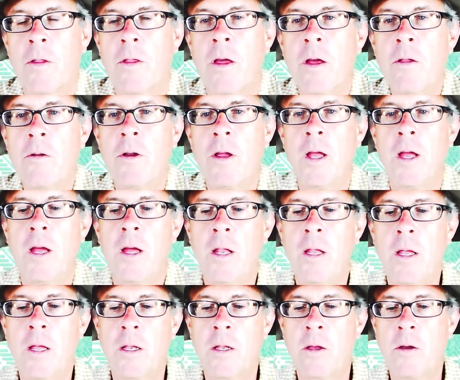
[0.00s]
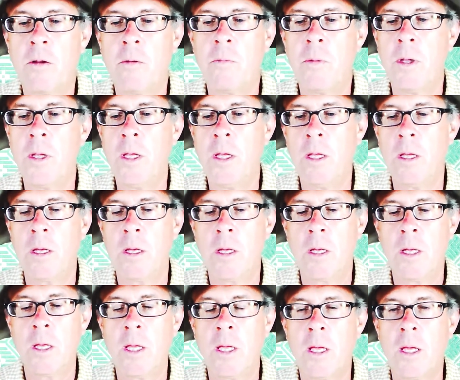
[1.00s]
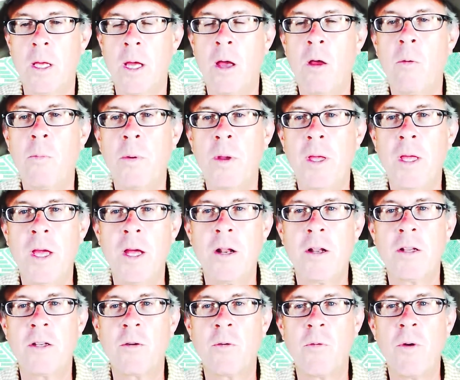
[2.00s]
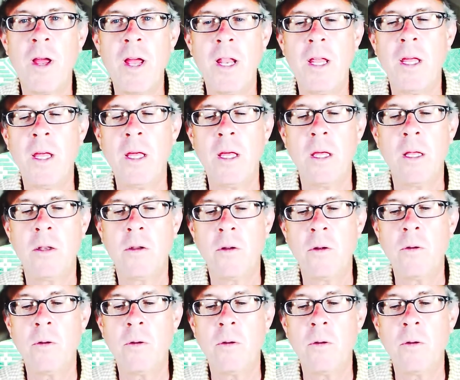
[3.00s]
On the other hand, it could be helping get us ready